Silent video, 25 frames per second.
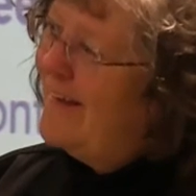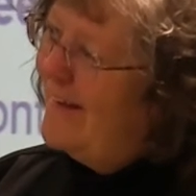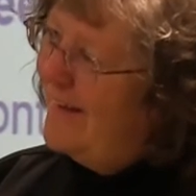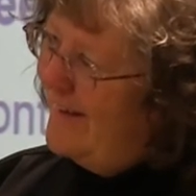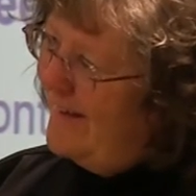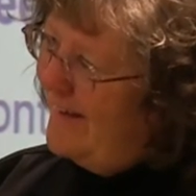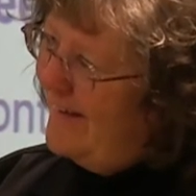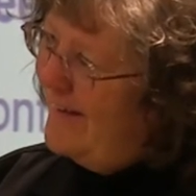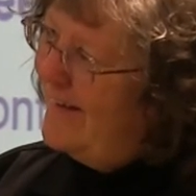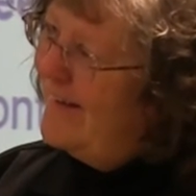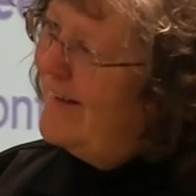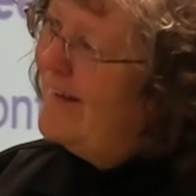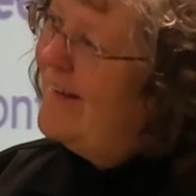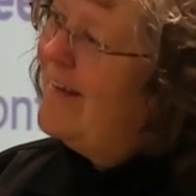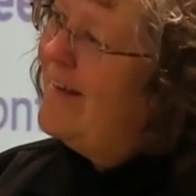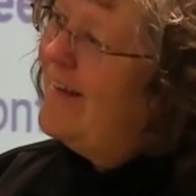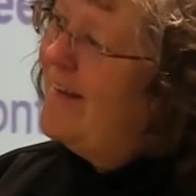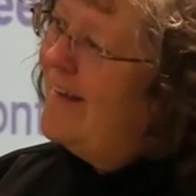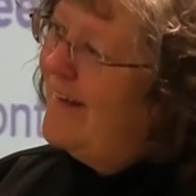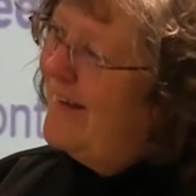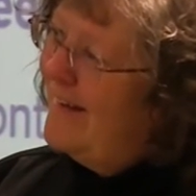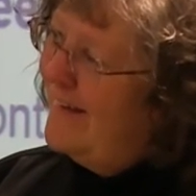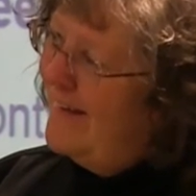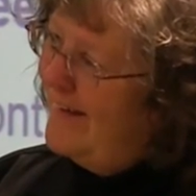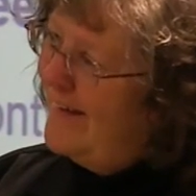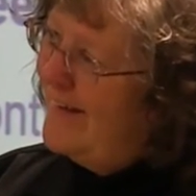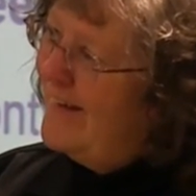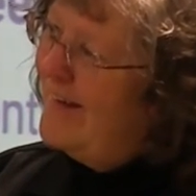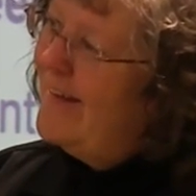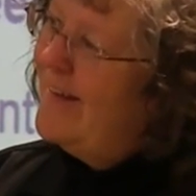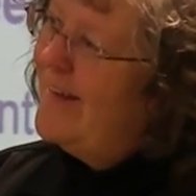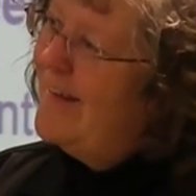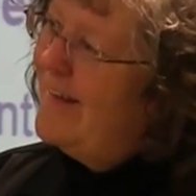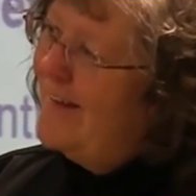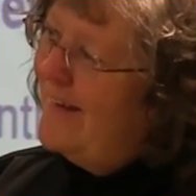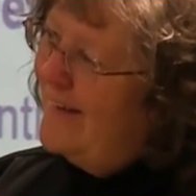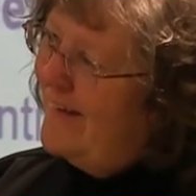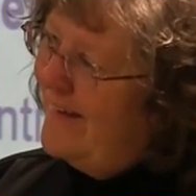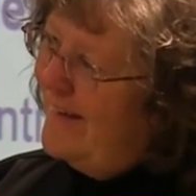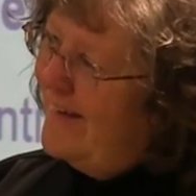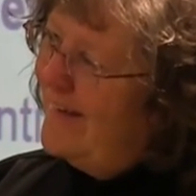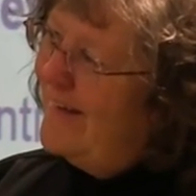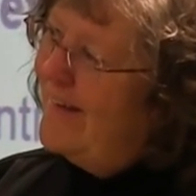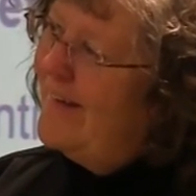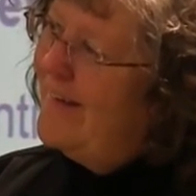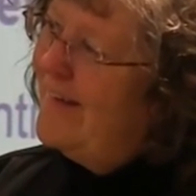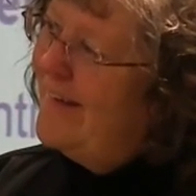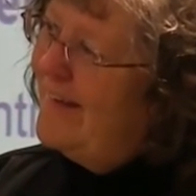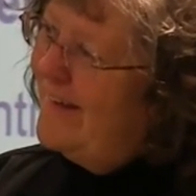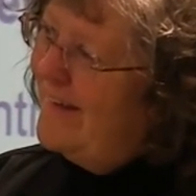deal with the fire. So it
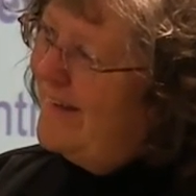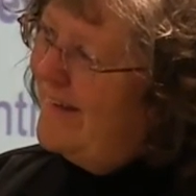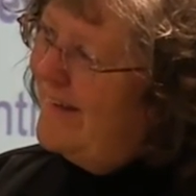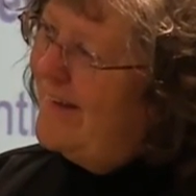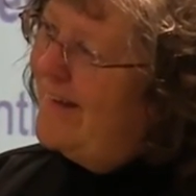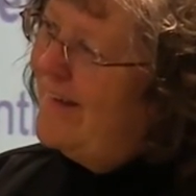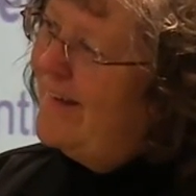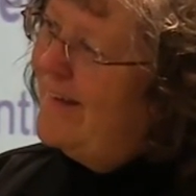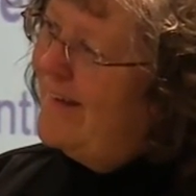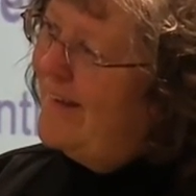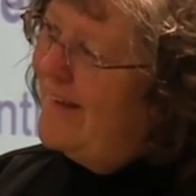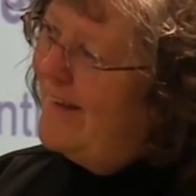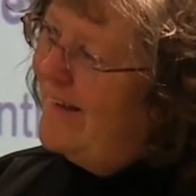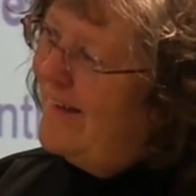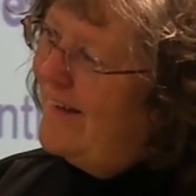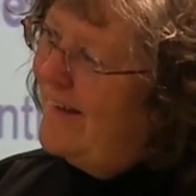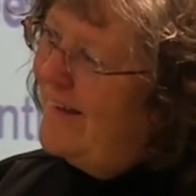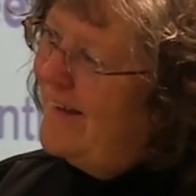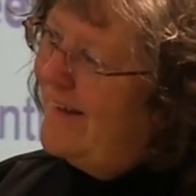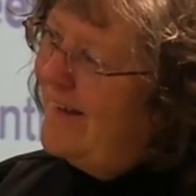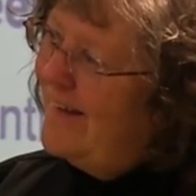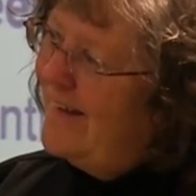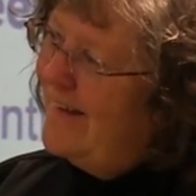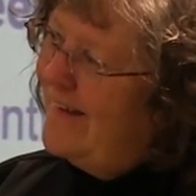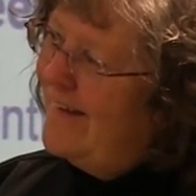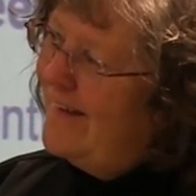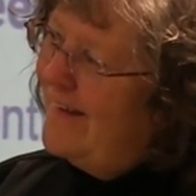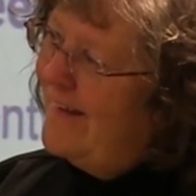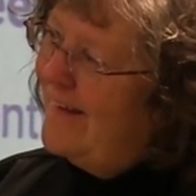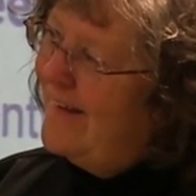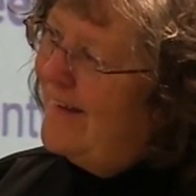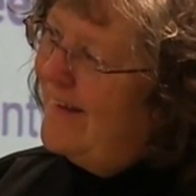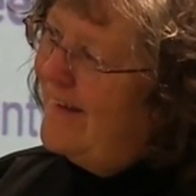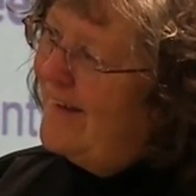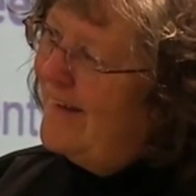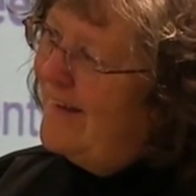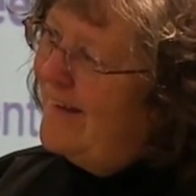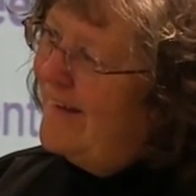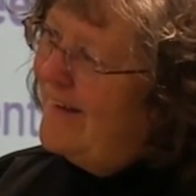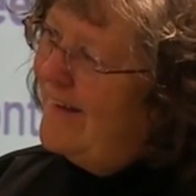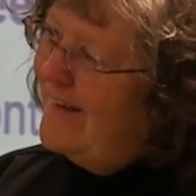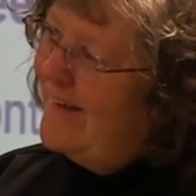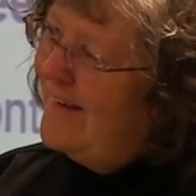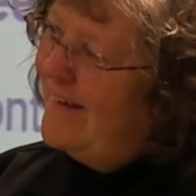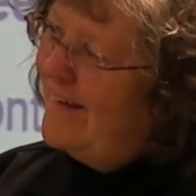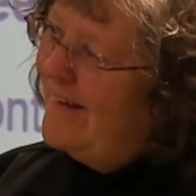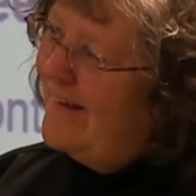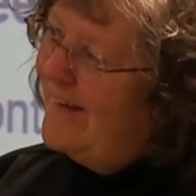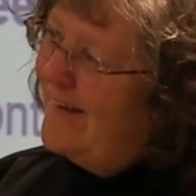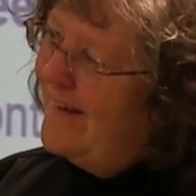was taking into account subject matter
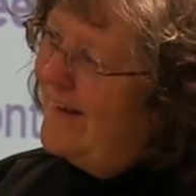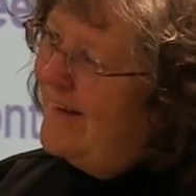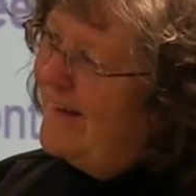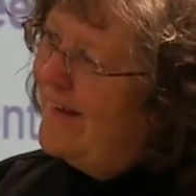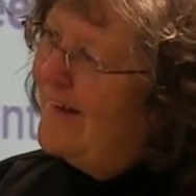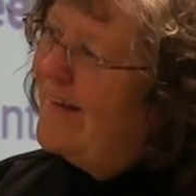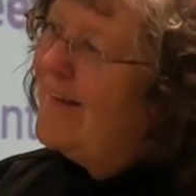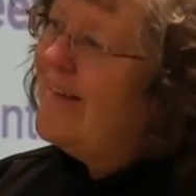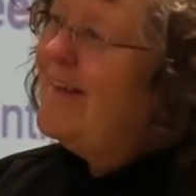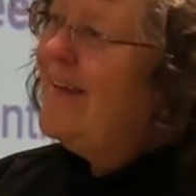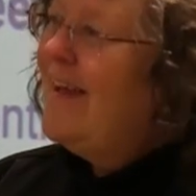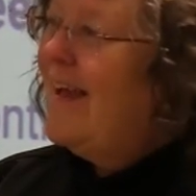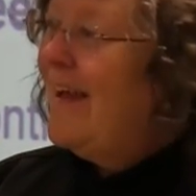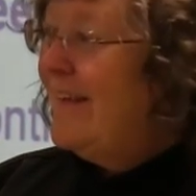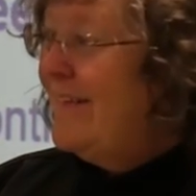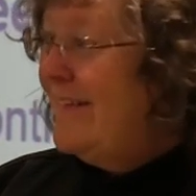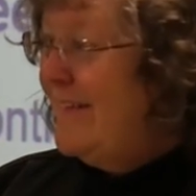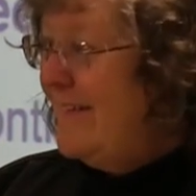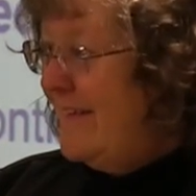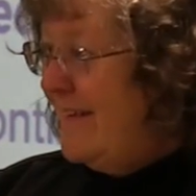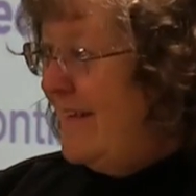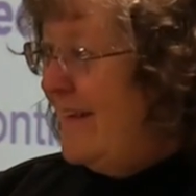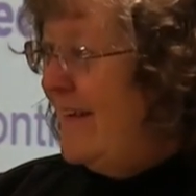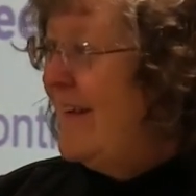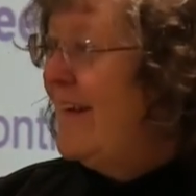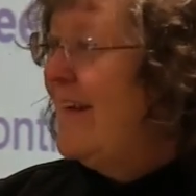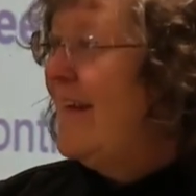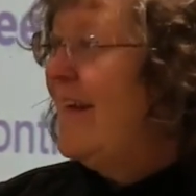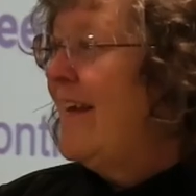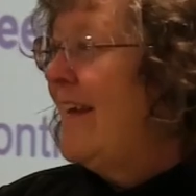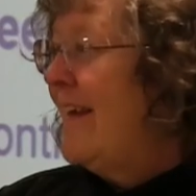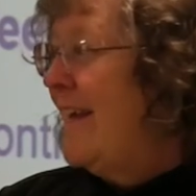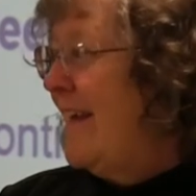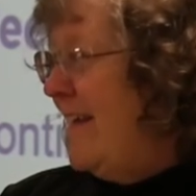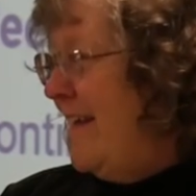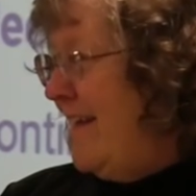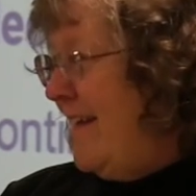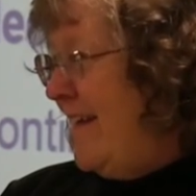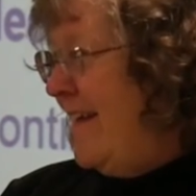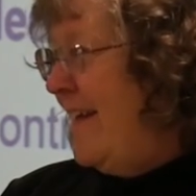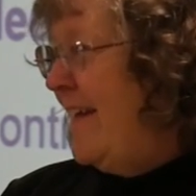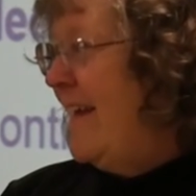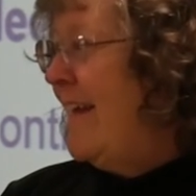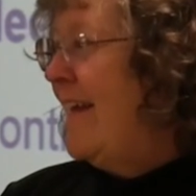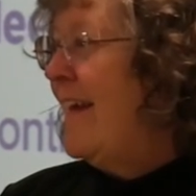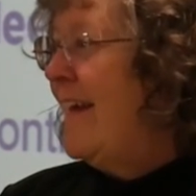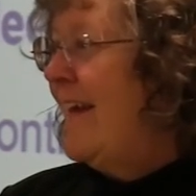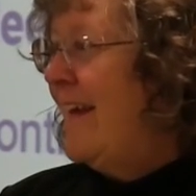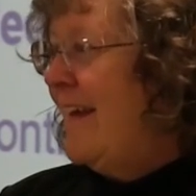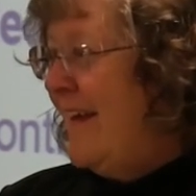expertise, yes. speed,
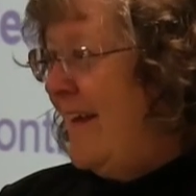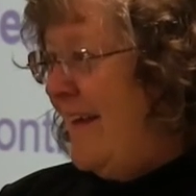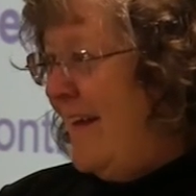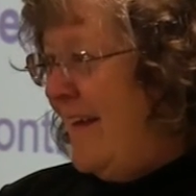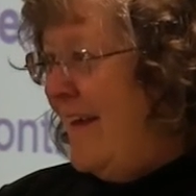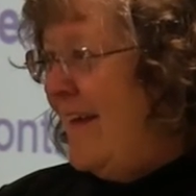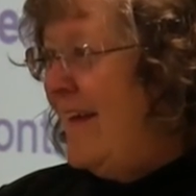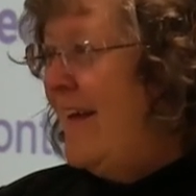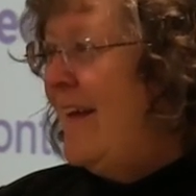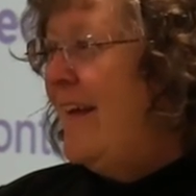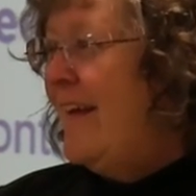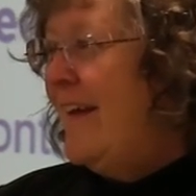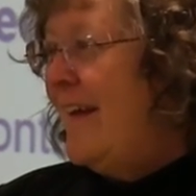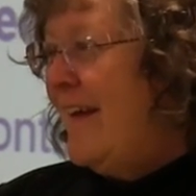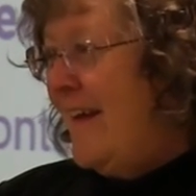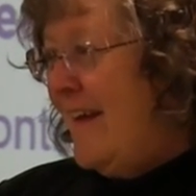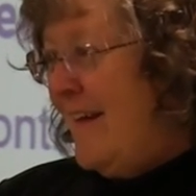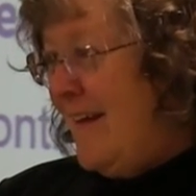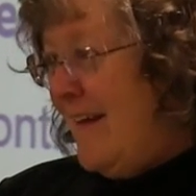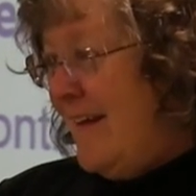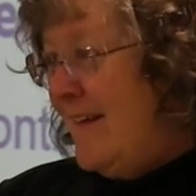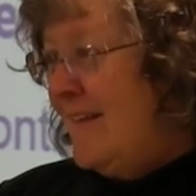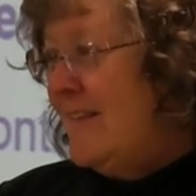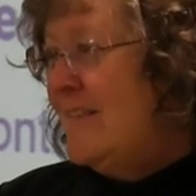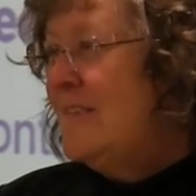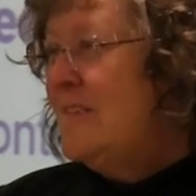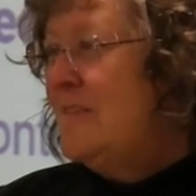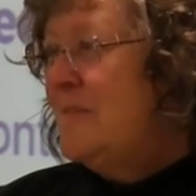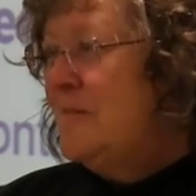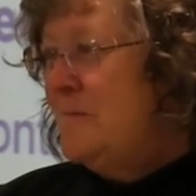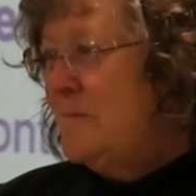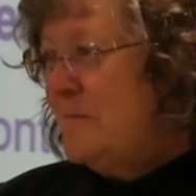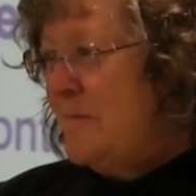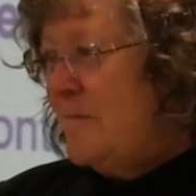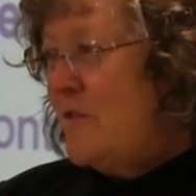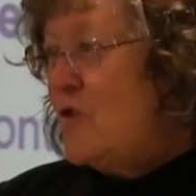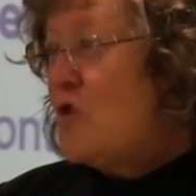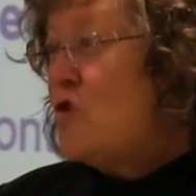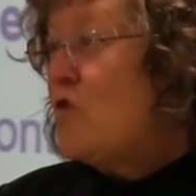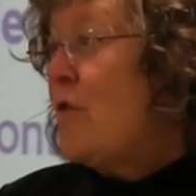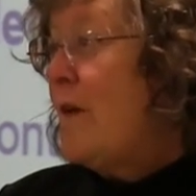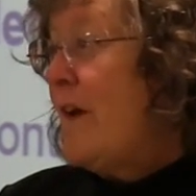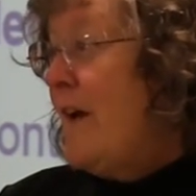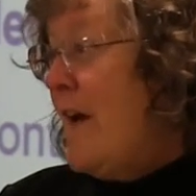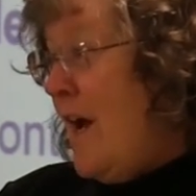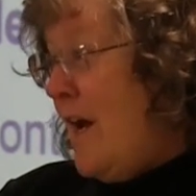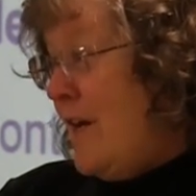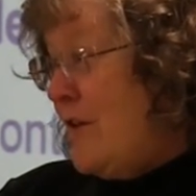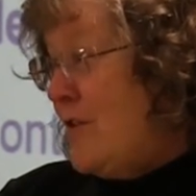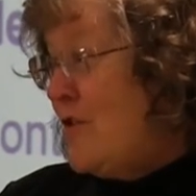value, what could we
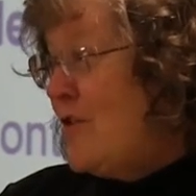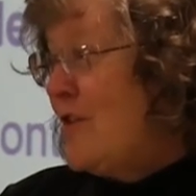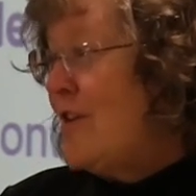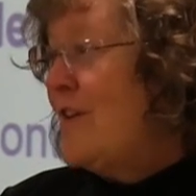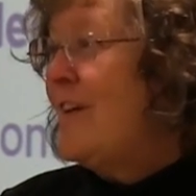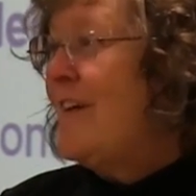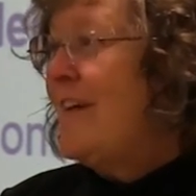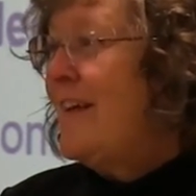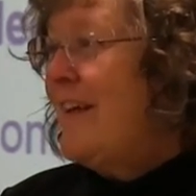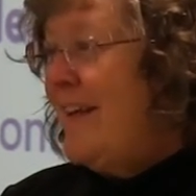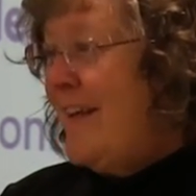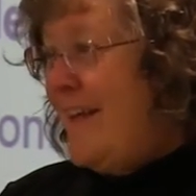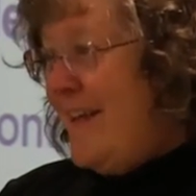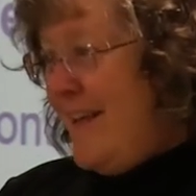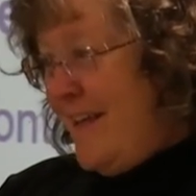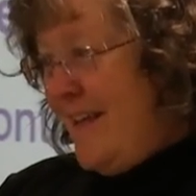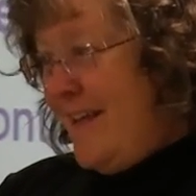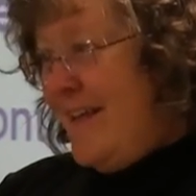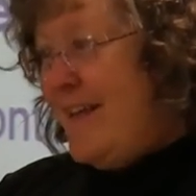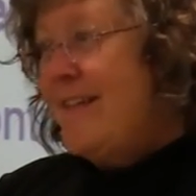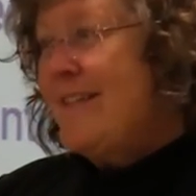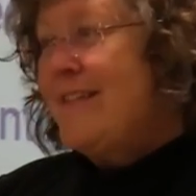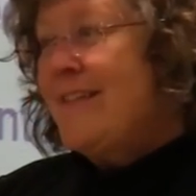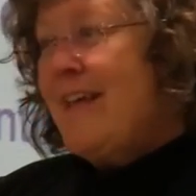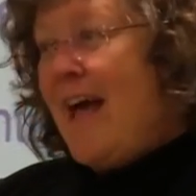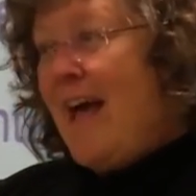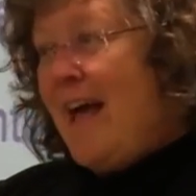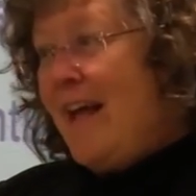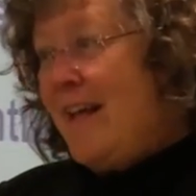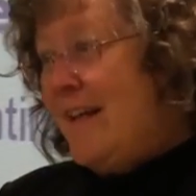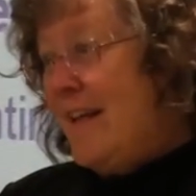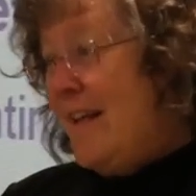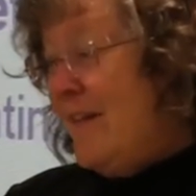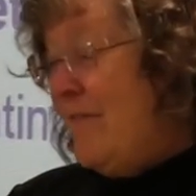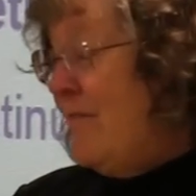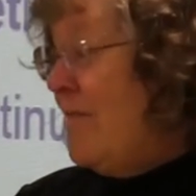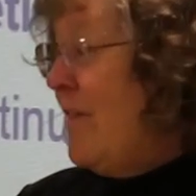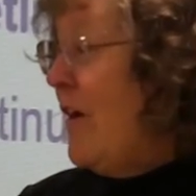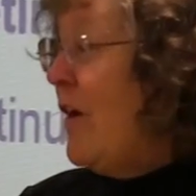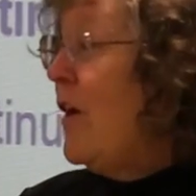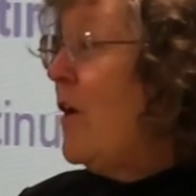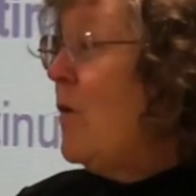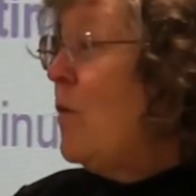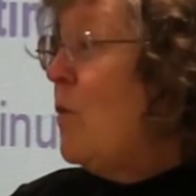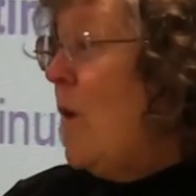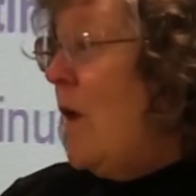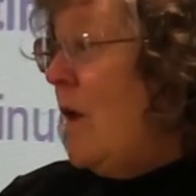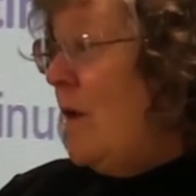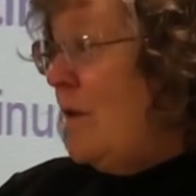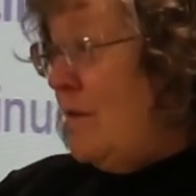triage till later. Exactly,
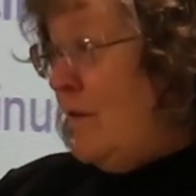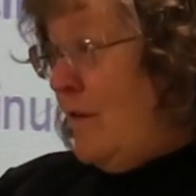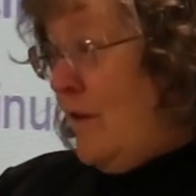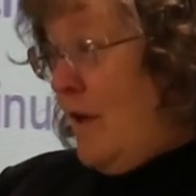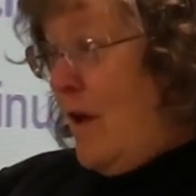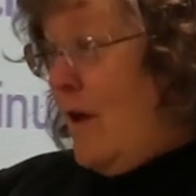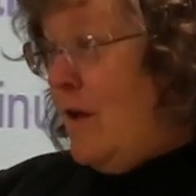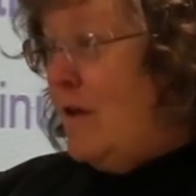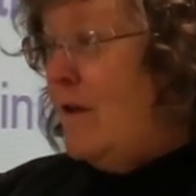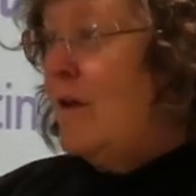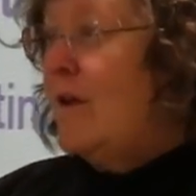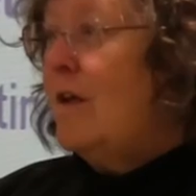very well done